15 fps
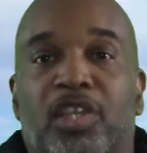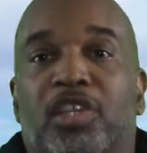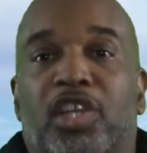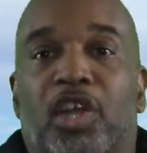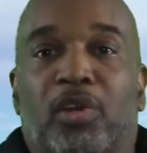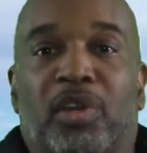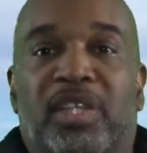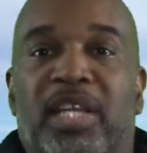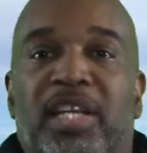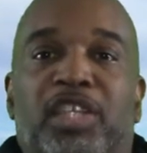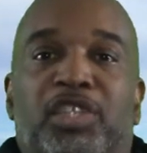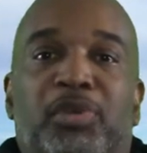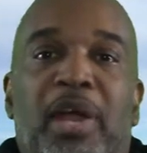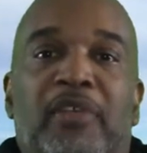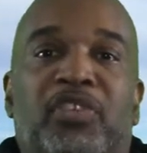The only thing
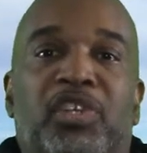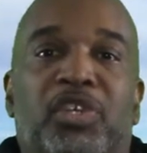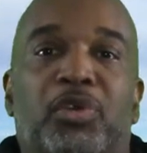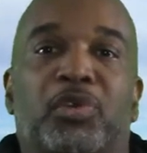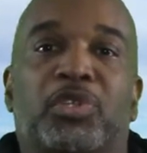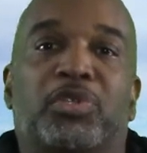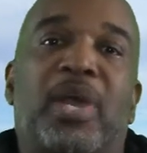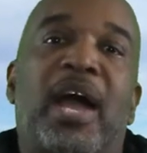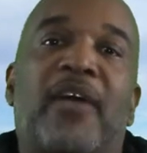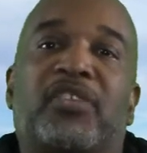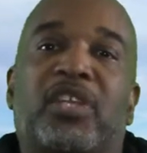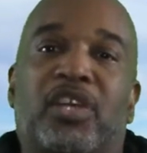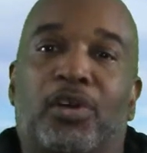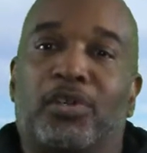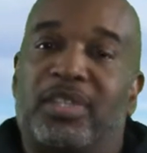that you have to do is you have
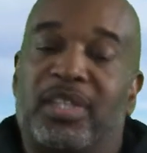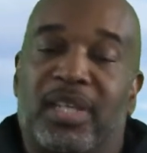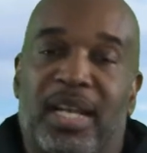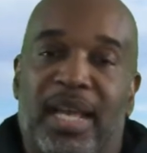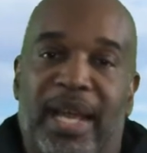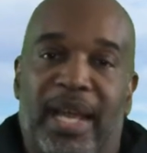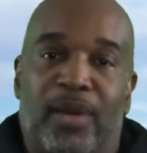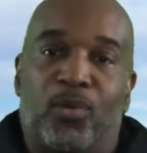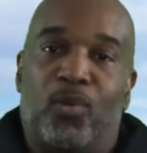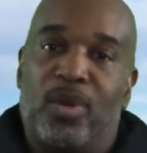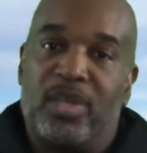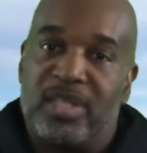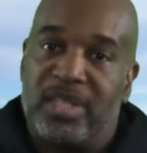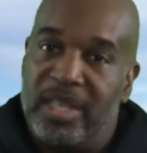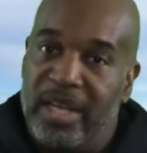to go to the land
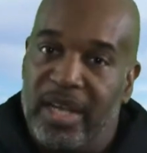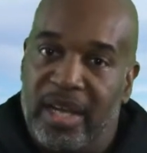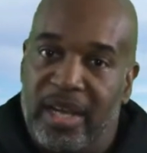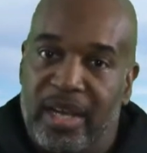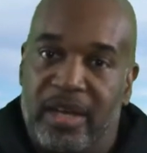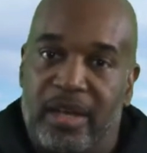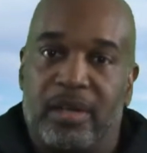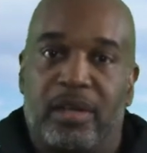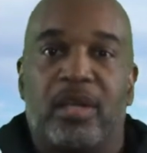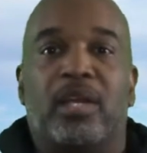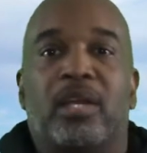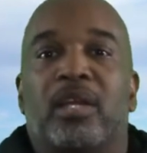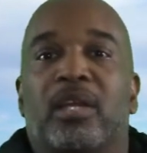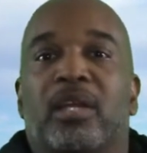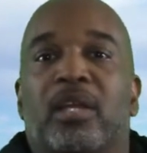once a year,
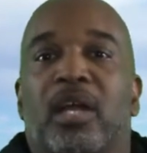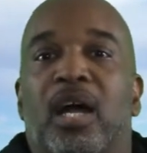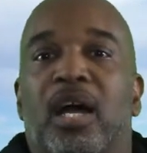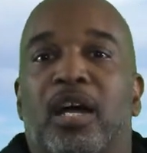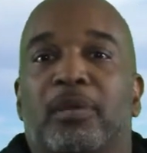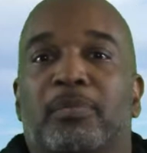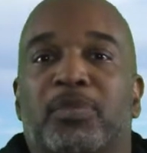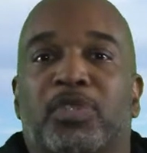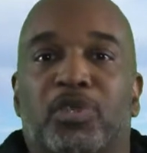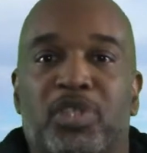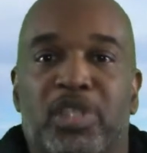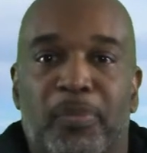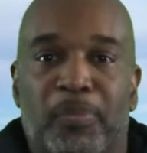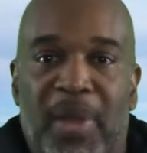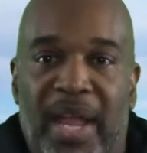do
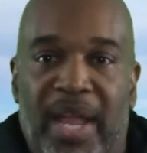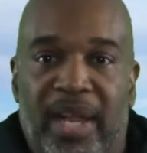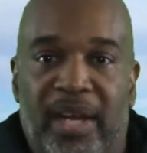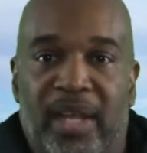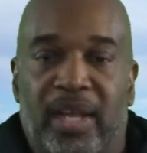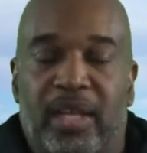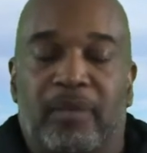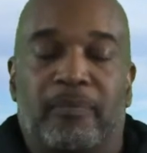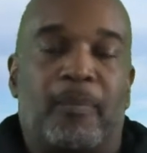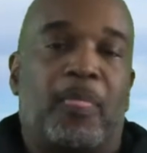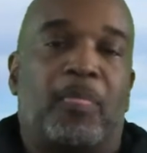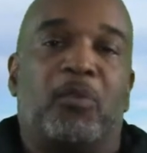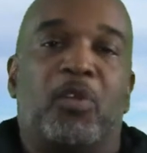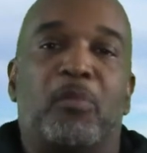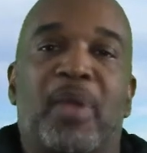some panning.
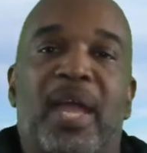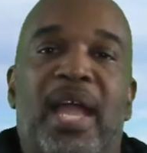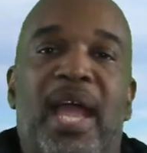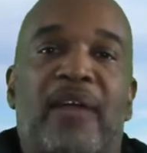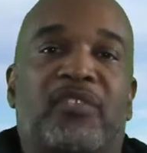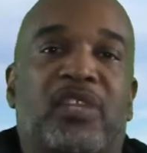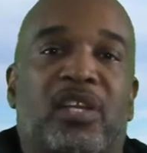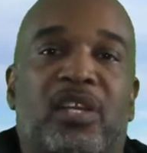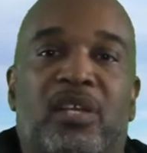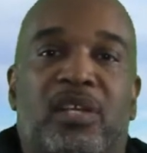You may have to,